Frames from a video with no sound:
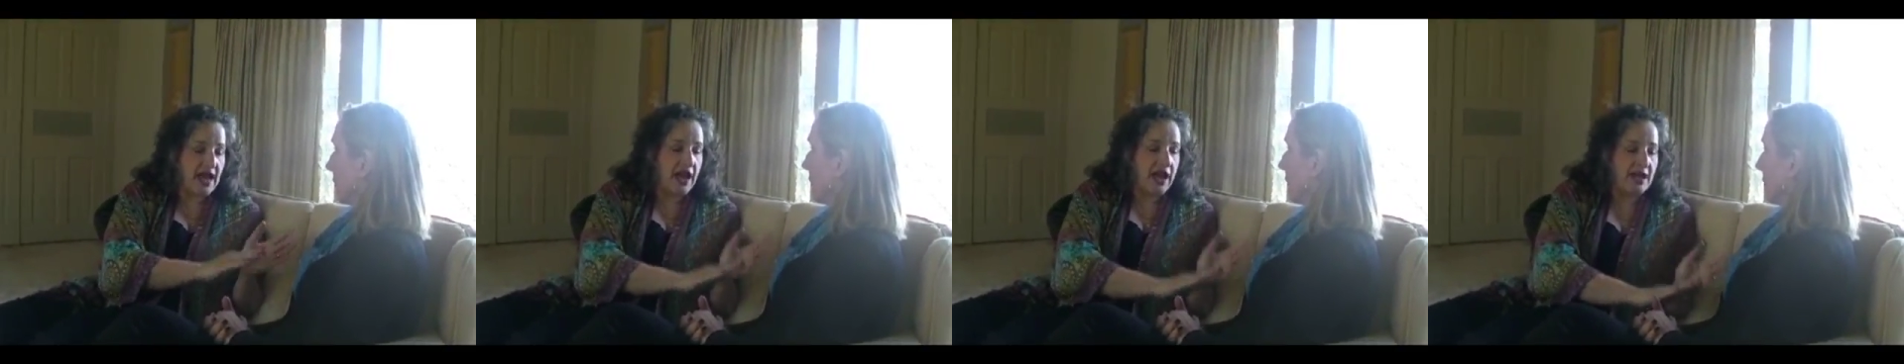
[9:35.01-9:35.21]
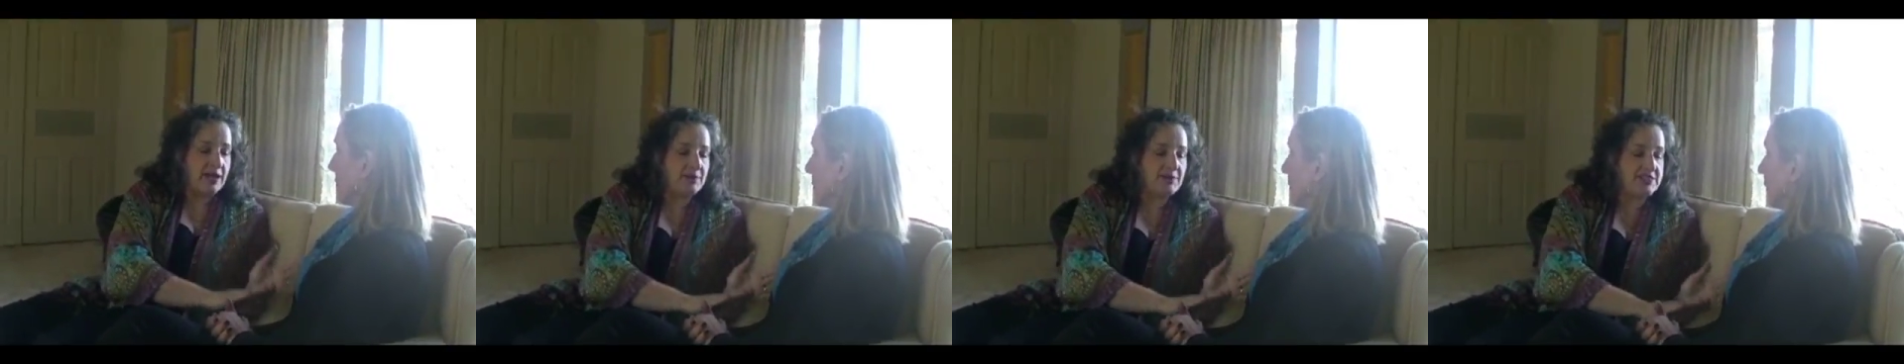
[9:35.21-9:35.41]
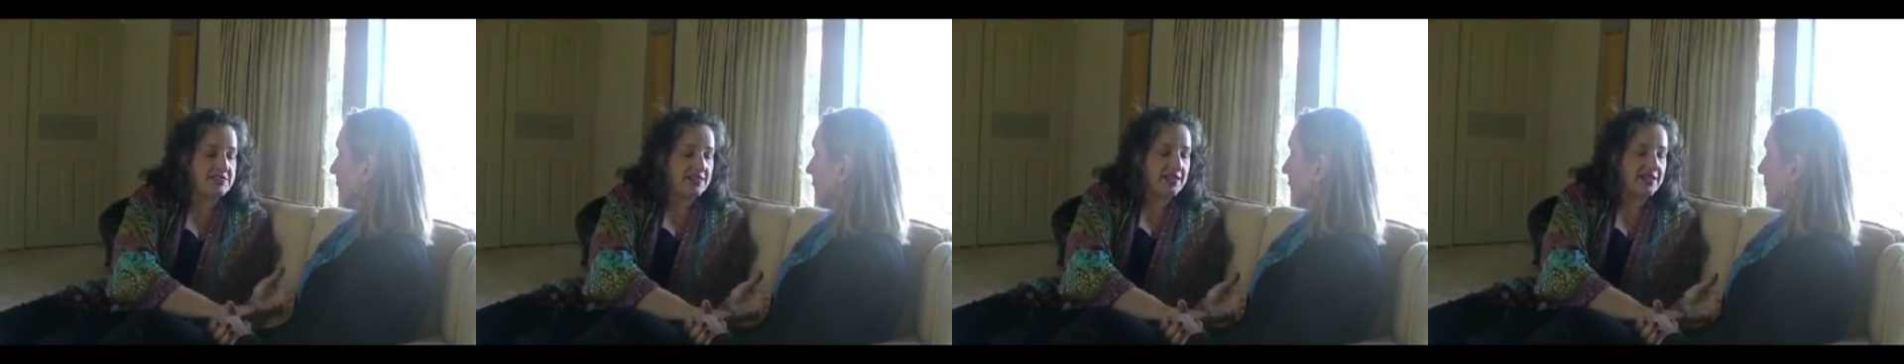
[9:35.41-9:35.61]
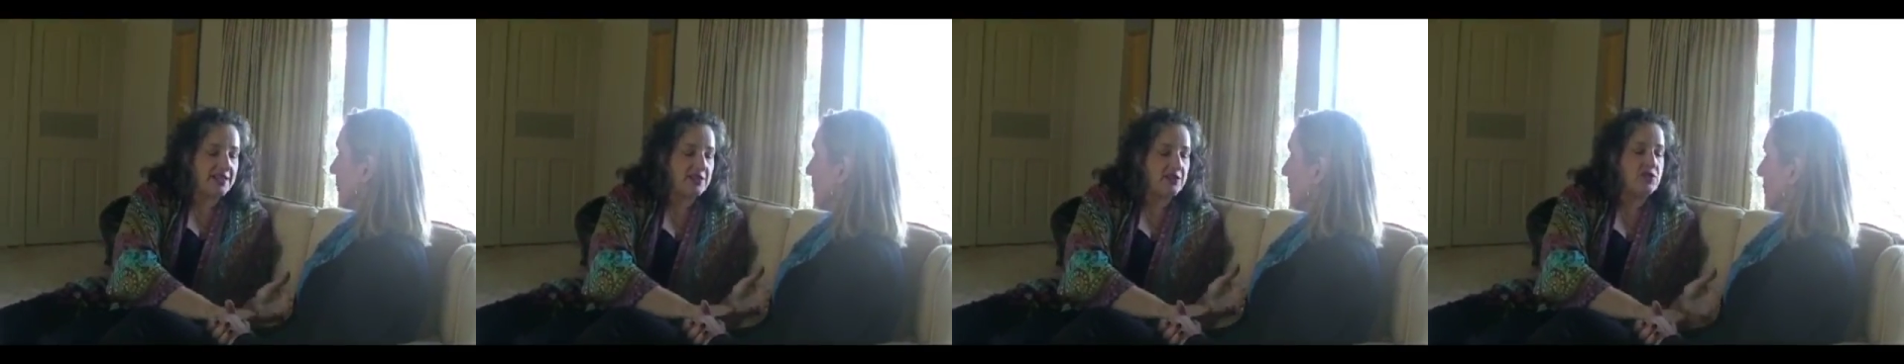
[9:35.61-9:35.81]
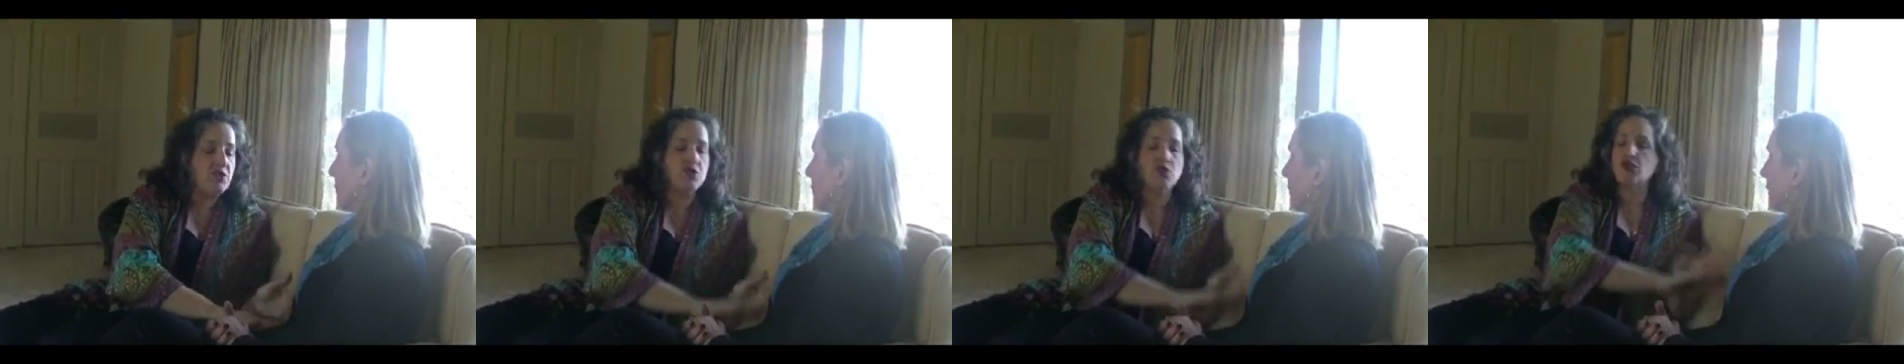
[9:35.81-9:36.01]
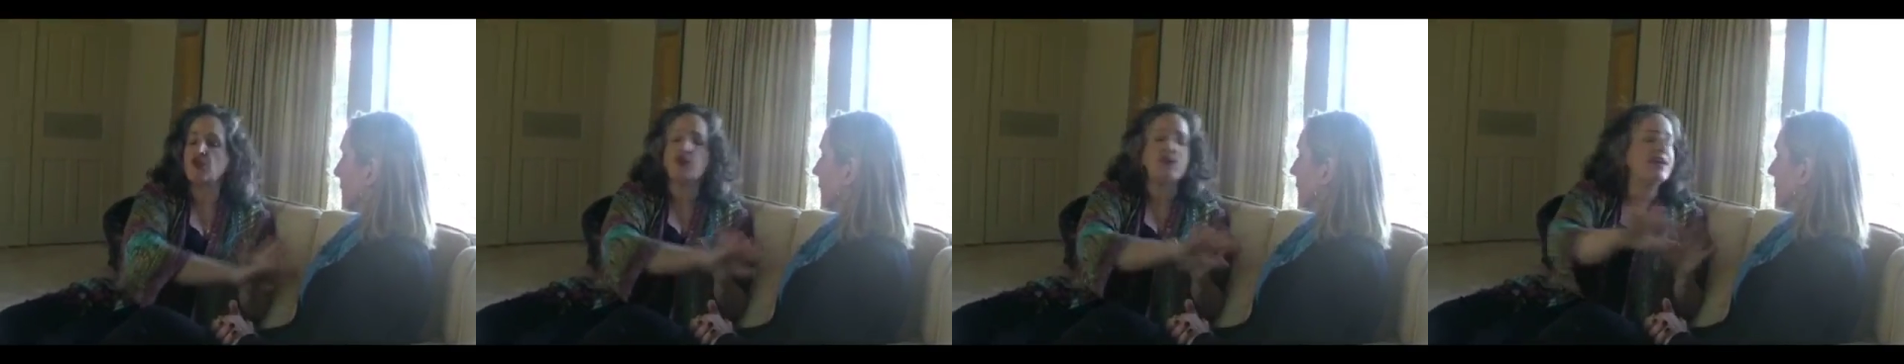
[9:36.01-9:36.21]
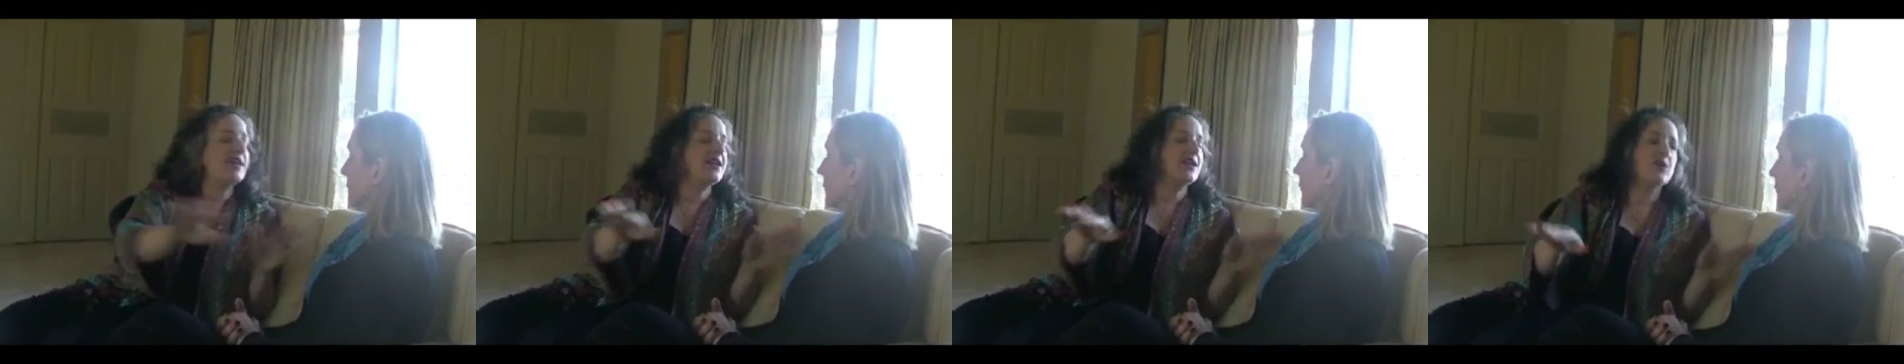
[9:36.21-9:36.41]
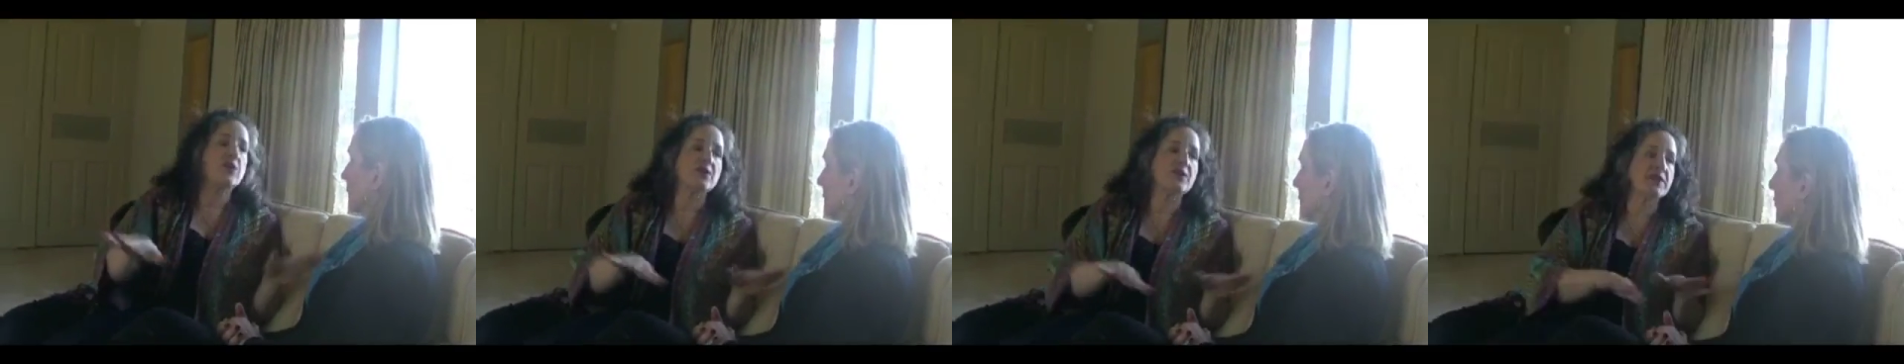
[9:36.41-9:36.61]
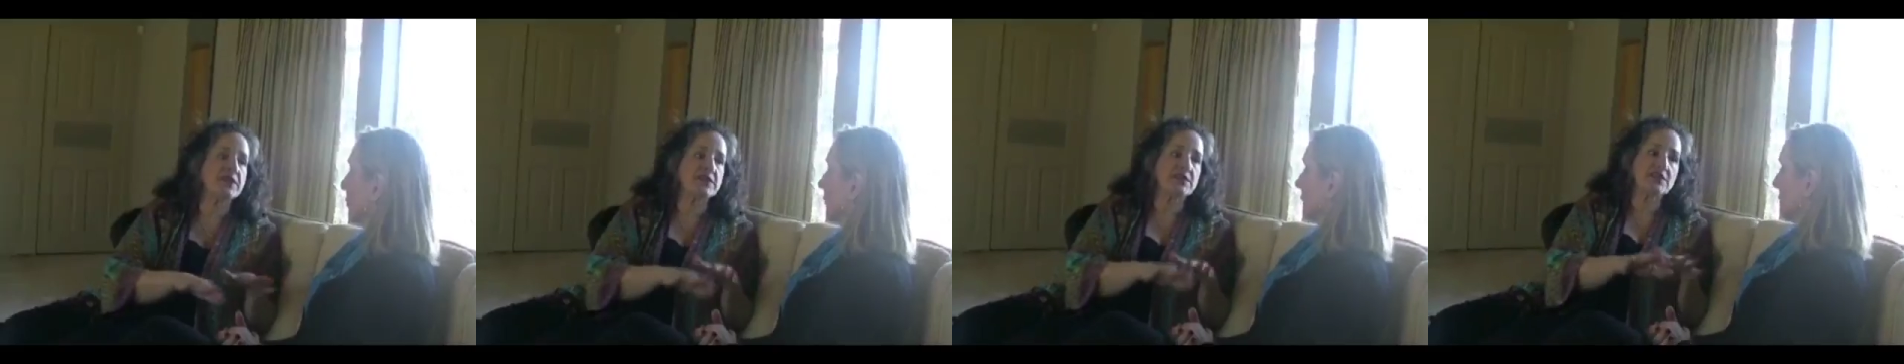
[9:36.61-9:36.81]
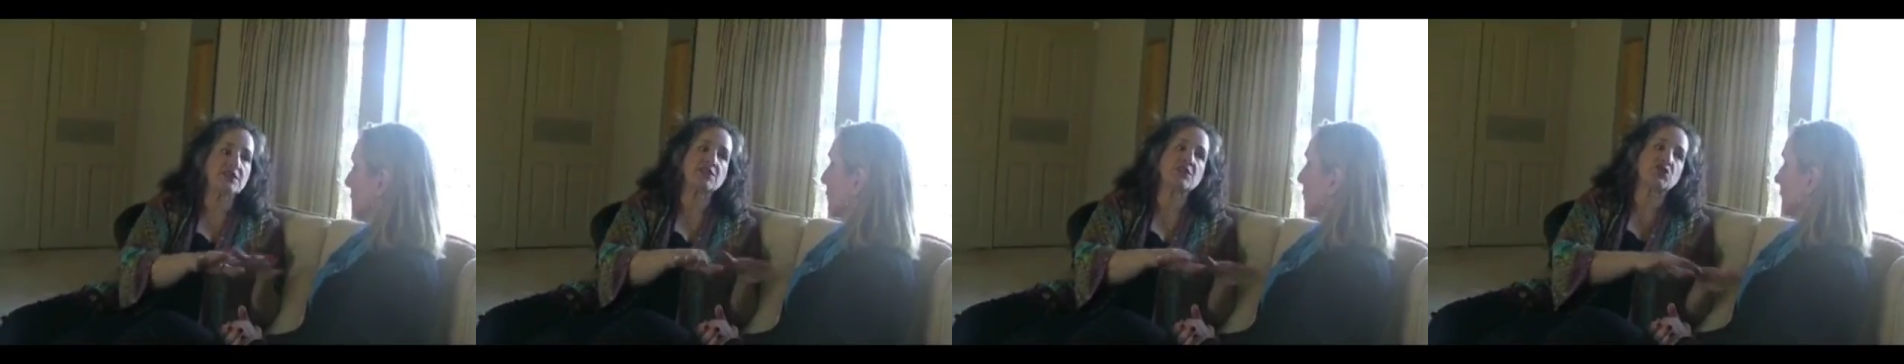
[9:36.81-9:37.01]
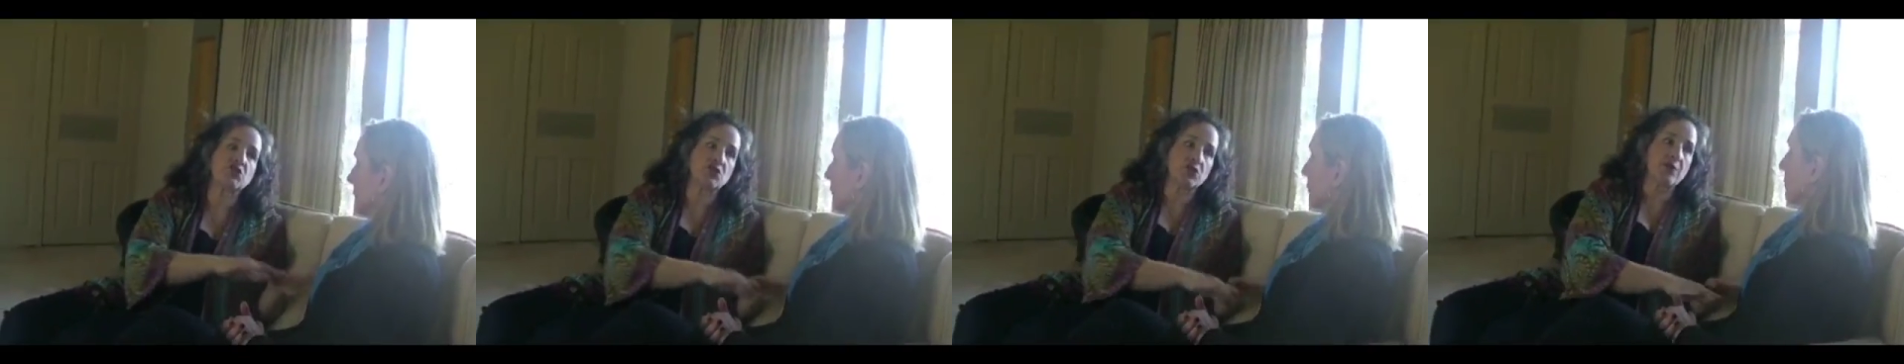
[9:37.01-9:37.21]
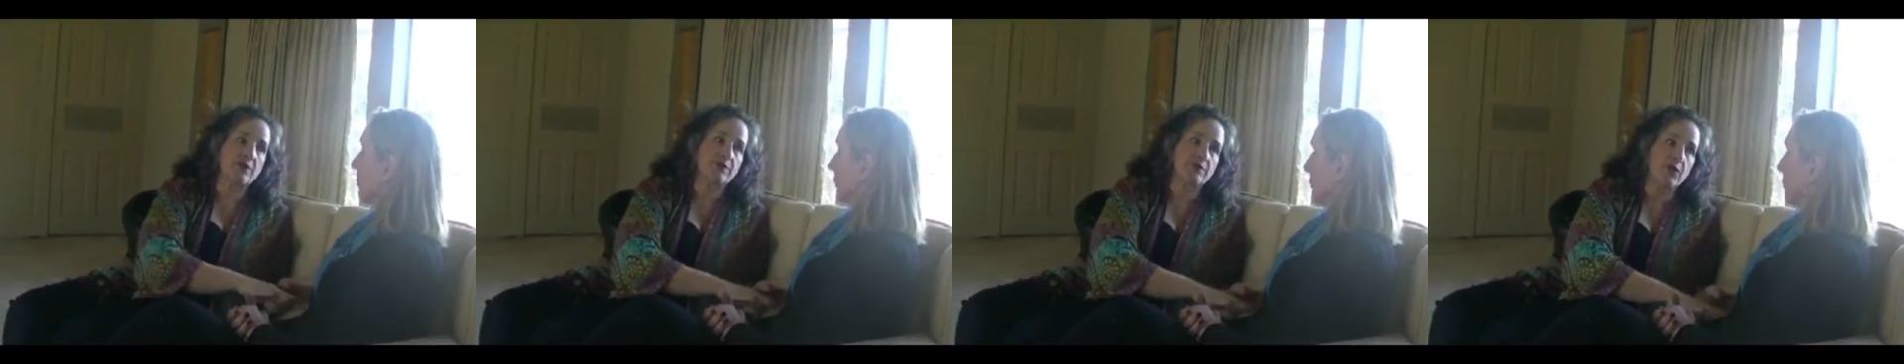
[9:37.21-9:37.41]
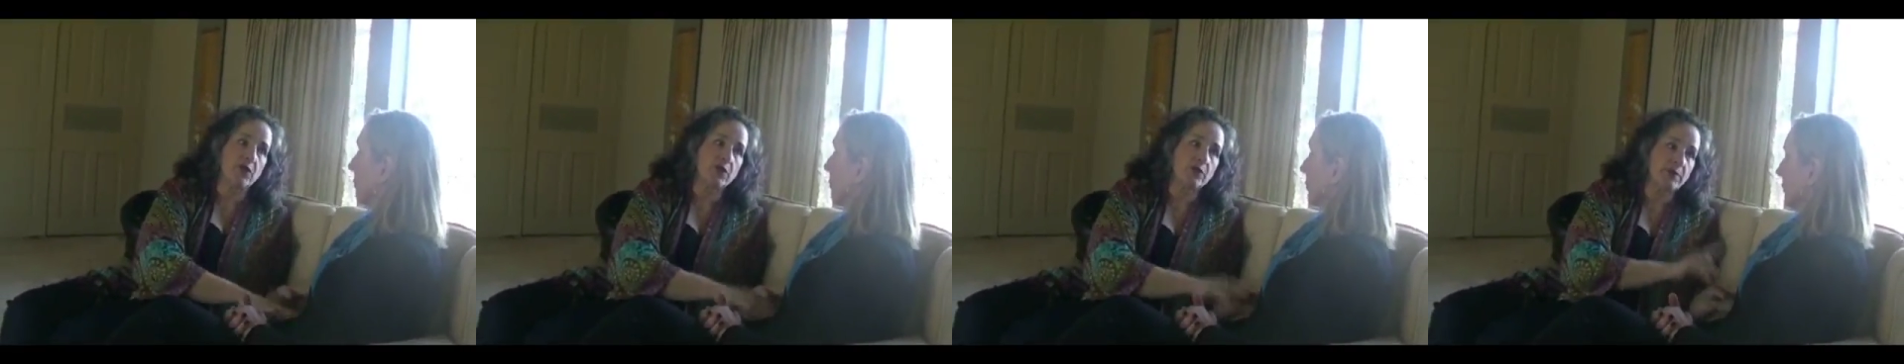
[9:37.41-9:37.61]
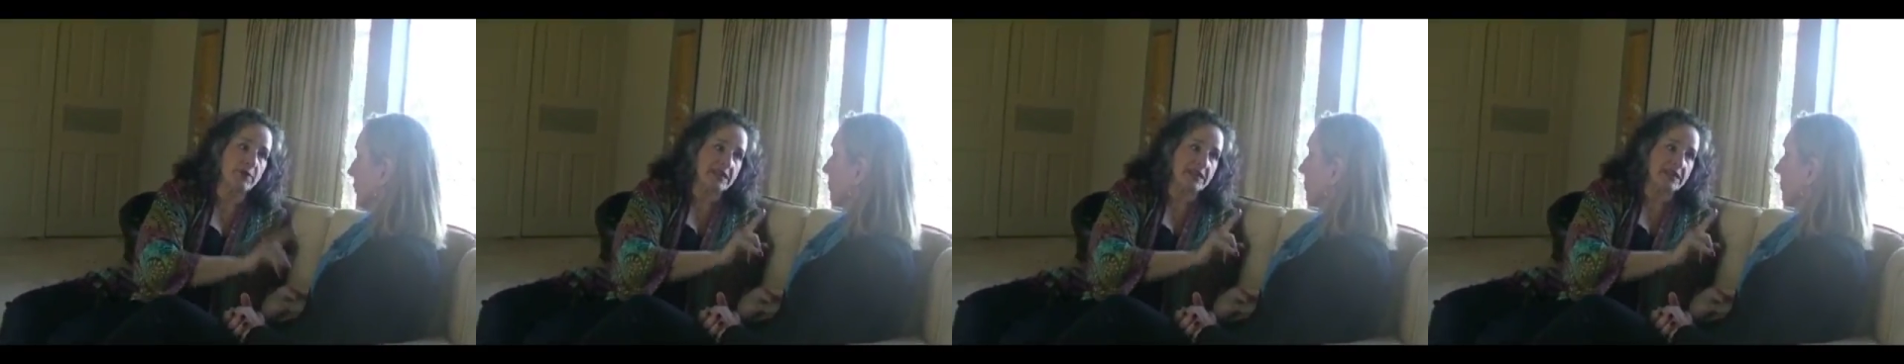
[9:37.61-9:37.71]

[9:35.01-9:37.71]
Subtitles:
I'm saying you creating all this is your fault,